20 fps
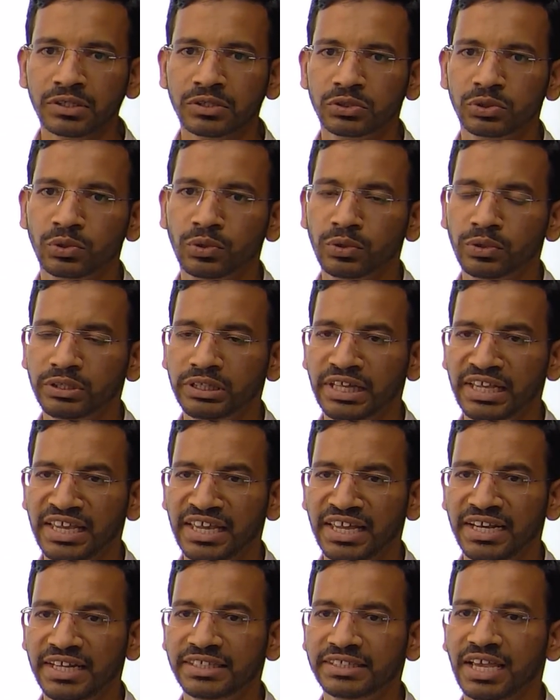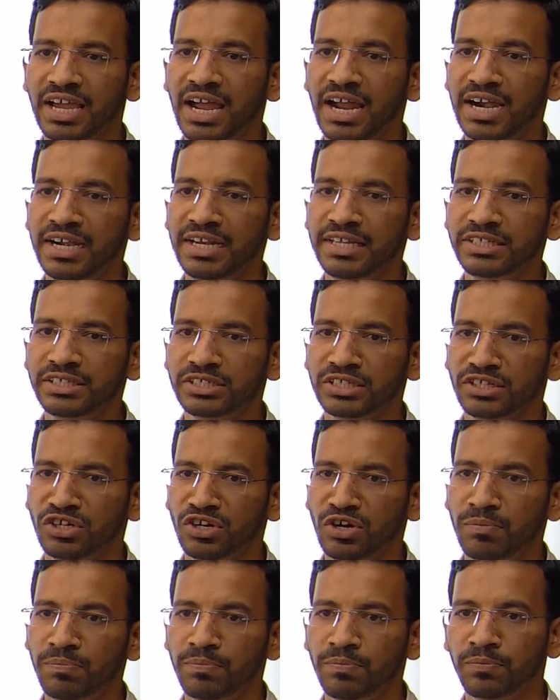So there is addition
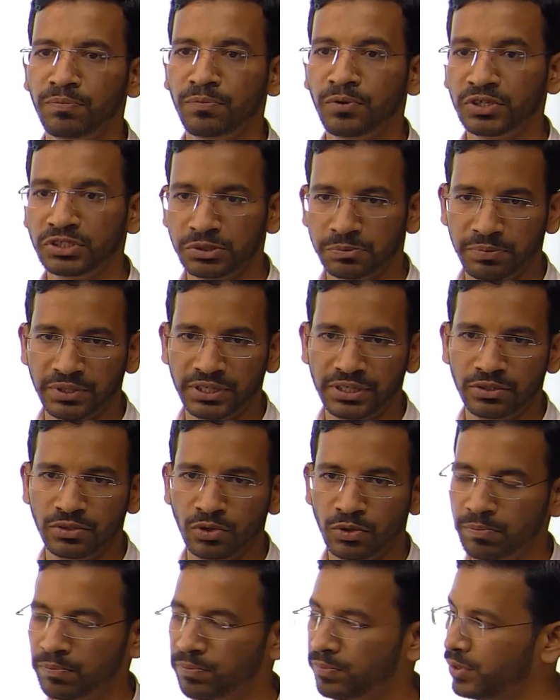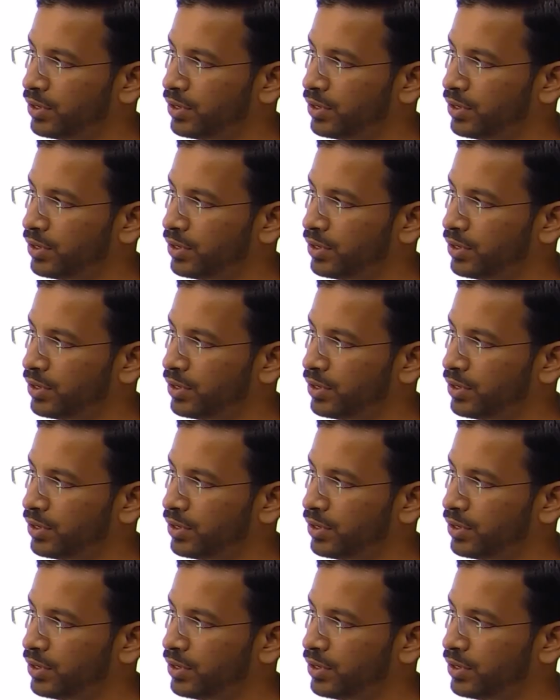of phosphate group.